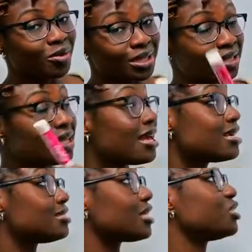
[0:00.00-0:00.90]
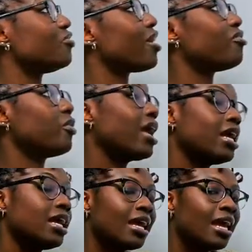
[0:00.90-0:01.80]
Within that is Section 508.
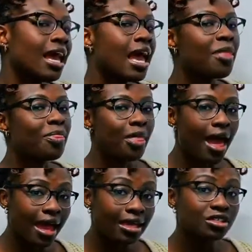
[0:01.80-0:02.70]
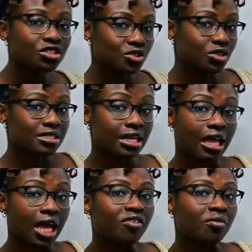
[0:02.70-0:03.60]
And that ensures that
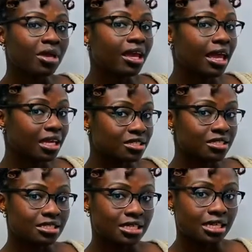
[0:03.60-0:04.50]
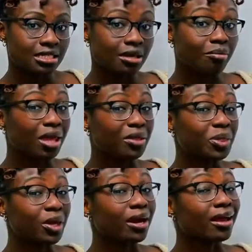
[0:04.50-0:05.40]
government agencies make
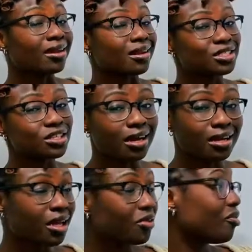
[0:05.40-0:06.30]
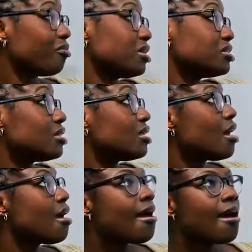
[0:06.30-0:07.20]
their electronic information
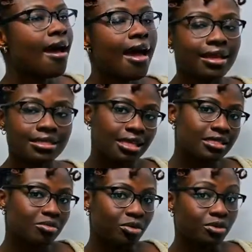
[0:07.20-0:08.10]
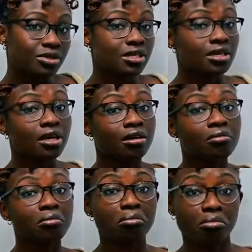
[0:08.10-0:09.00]
accessible to
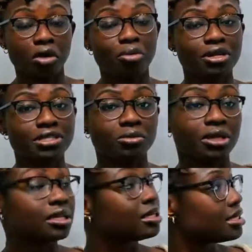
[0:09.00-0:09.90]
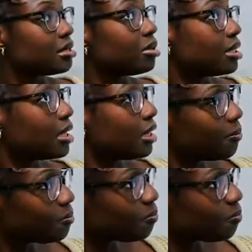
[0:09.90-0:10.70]
a person with a disability.